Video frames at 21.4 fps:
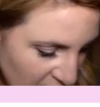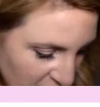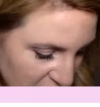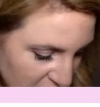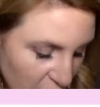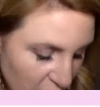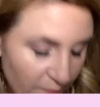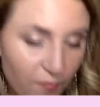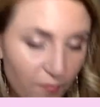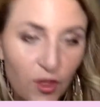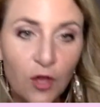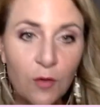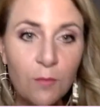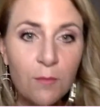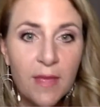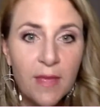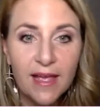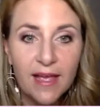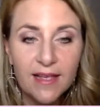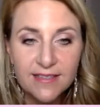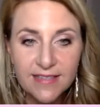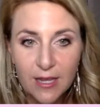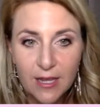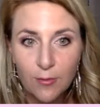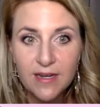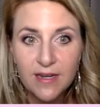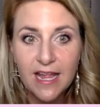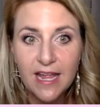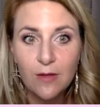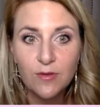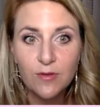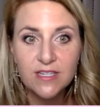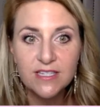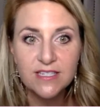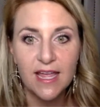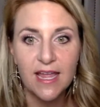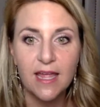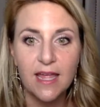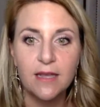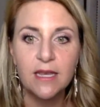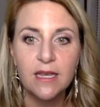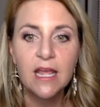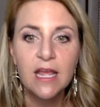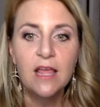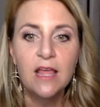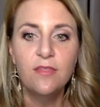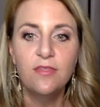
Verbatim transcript: So if you mix, like Renee was saying,